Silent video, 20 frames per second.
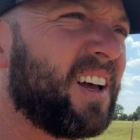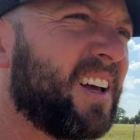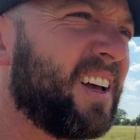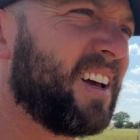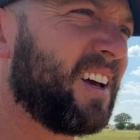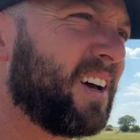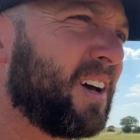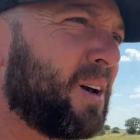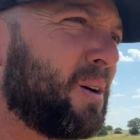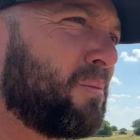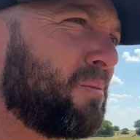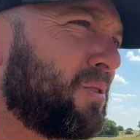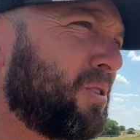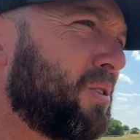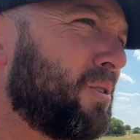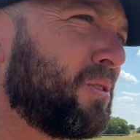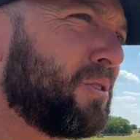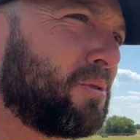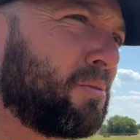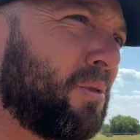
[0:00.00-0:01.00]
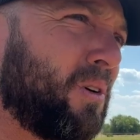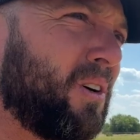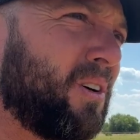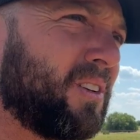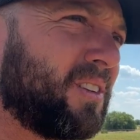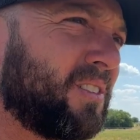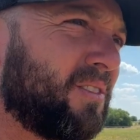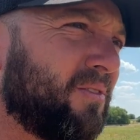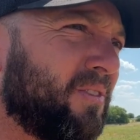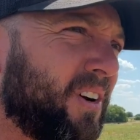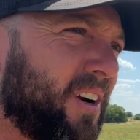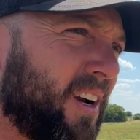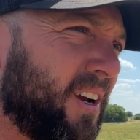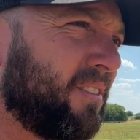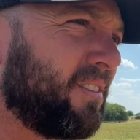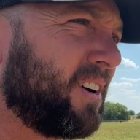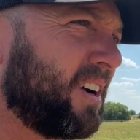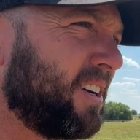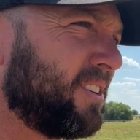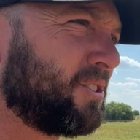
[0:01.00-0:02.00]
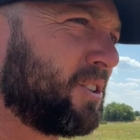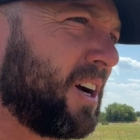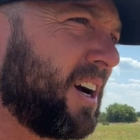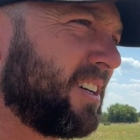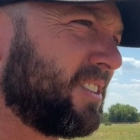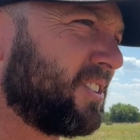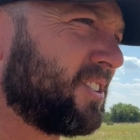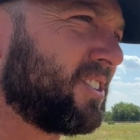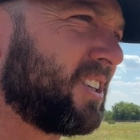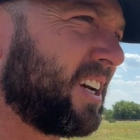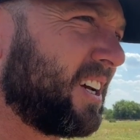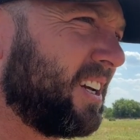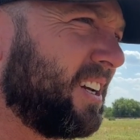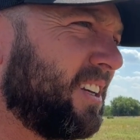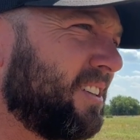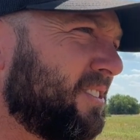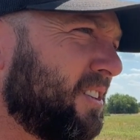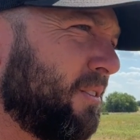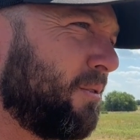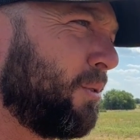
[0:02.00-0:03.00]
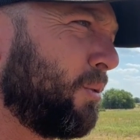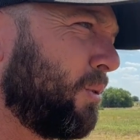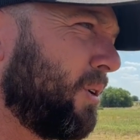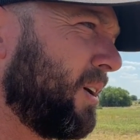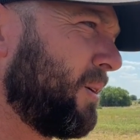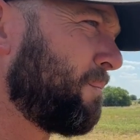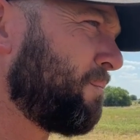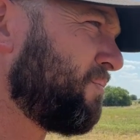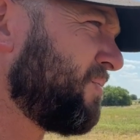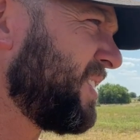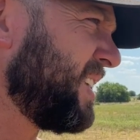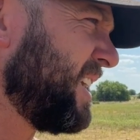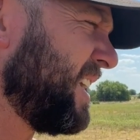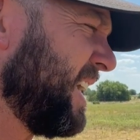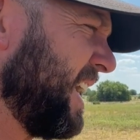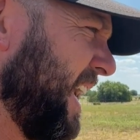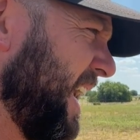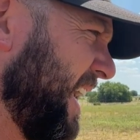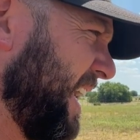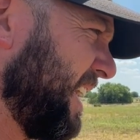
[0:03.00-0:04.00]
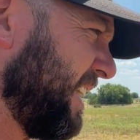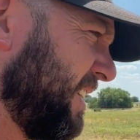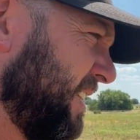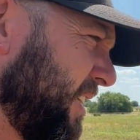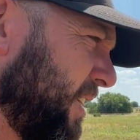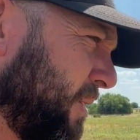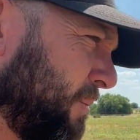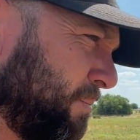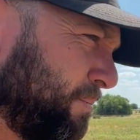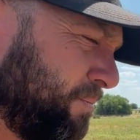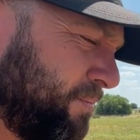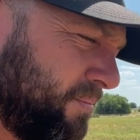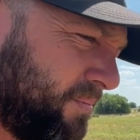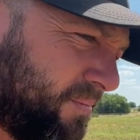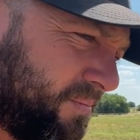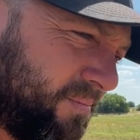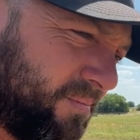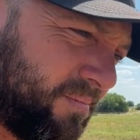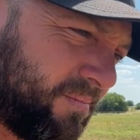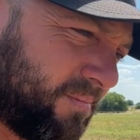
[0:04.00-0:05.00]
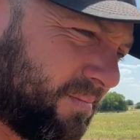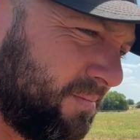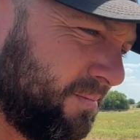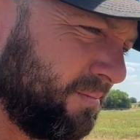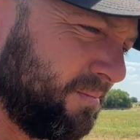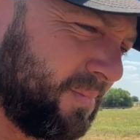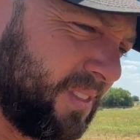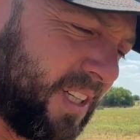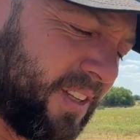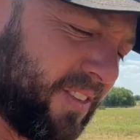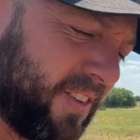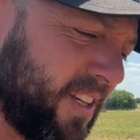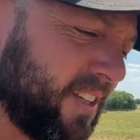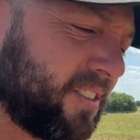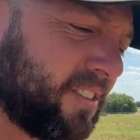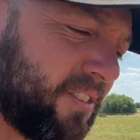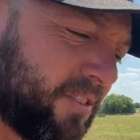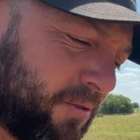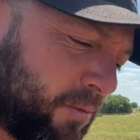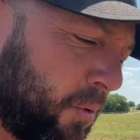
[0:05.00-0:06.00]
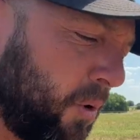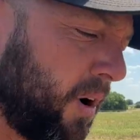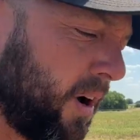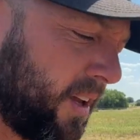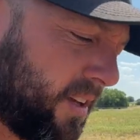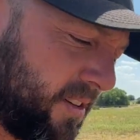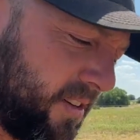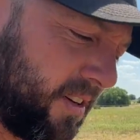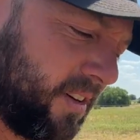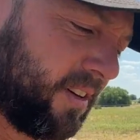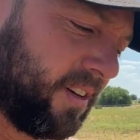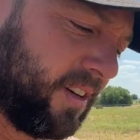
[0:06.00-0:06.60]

um, too as well. It's very, very dry, just like it is everywhere. And um, this is what